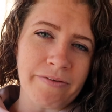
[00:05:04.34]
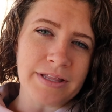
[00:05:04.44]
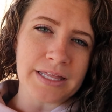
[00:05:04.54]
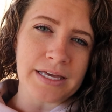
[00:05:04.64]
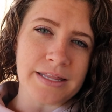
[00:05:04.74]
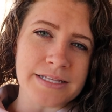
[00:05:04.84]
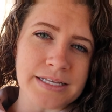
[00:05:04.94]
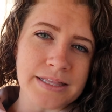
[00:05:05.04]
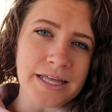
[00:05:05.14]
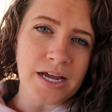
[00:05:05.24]
everything that's
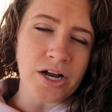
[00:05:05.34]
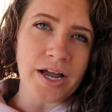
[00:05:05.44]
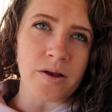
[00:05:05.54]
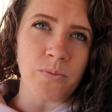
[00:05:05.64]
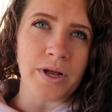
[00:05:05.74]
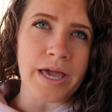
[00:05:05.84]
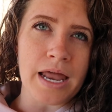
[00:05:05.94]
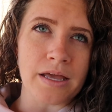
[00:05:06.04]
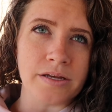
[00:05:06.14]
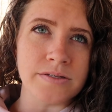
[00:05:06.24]
in there, and we're
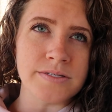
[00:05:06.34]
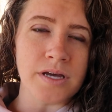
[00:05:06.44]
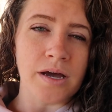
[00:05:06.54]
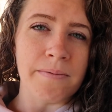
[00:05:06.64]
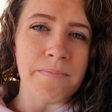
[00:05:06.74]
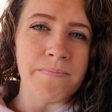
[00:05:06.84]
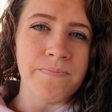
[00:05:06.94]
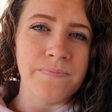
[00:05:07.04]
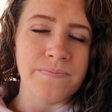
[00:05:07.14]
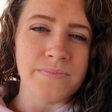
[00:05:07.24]
getting some
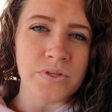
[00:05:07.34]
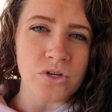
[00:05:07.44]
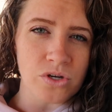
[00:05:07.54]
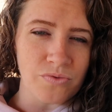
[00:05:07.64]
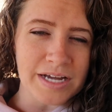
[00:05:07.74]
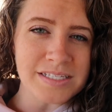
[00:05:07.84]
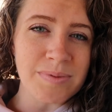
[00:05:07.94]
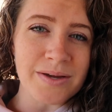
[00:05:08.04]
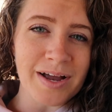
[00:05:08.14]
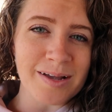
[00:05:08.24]
good
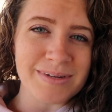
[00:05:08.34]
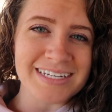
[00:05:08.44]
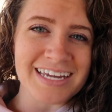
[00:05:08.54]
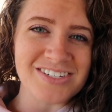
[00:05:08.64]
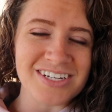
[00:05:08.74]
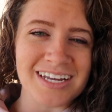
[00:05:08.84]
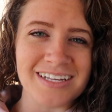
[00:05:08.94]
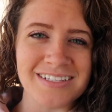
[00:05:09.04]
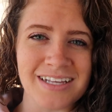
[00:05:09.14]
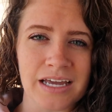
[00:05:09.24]
recipe
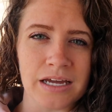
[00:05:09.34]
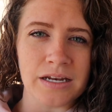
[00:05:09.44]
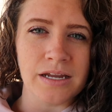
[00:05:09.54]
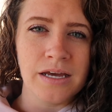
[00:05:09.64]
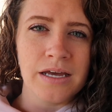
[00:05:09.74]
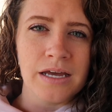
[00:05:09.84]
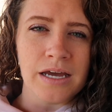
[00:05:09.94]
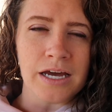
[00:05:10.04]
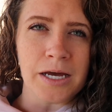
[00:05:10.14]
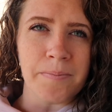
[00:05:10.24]
recommendations, and
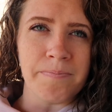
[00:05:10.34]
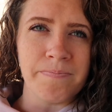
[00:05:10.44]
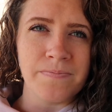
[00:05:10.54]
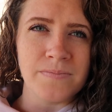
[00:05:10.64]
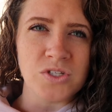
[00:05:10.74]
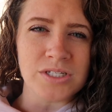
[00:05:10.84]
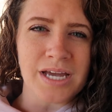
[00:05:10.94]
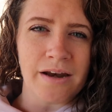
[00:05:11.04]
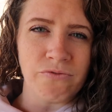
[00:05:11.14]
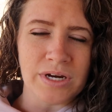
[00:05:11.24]
just
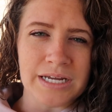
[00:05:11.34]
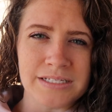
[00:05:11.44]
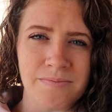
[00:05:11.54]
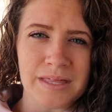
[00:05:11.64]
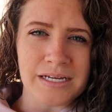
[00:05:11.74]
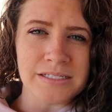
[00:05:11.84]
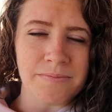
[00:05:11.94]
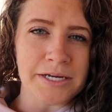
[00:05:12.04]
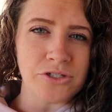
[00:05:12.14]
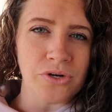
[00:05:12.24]
kind of reading some things to
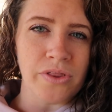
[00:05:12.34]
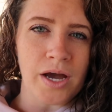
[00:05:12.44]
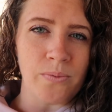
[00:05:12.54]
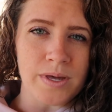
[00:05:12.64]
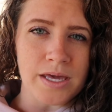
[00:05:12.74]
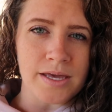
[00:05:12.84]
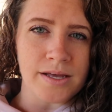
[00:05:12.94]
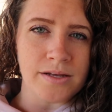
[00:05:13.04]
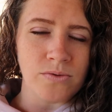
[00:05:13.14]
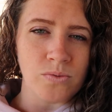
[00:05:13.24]
make sure that
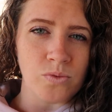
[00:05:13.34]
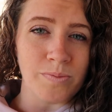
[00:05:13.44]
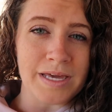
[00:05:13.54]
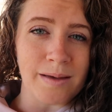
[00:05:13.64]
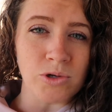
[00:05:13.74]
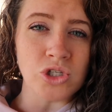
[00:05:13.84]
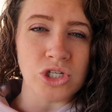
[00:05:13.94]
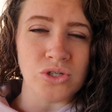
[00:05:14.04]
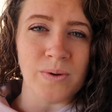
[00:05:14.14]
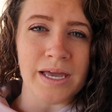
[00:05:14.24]
we will be able to
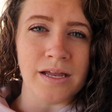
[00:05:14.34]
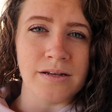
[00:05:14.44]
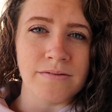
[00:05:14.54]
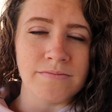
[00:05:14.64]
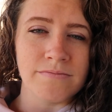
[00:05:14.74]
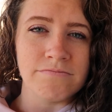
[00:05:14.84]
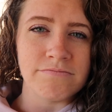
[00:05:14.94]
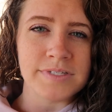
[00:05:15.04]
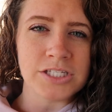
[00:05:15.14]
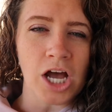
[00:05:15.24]
do it
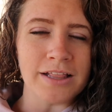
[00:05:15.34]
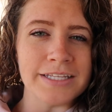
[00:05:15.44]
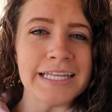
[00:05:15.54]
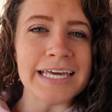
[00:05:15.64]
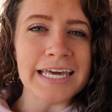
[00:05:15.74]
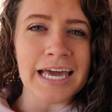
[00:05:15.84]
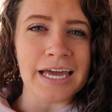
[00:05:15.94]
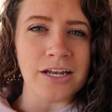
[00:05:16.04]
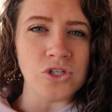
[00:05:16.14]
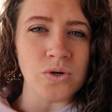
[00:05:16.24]
solidly
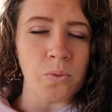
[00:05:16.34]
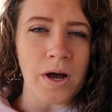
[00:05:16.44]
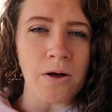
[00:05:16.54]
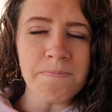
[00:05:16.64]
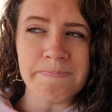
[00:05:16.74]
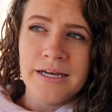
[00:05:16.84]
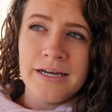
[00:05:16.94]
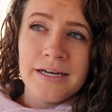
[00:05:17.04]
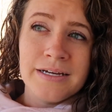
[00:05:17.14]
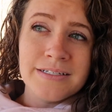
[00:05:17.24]
and do it well.
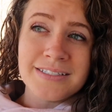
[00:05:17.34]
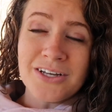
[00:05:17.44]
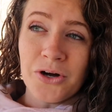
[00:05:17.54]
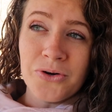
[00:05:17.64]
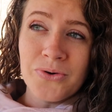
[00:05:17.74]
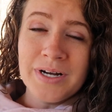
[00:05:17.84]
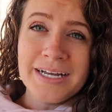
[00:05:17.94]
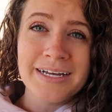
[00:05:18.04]
So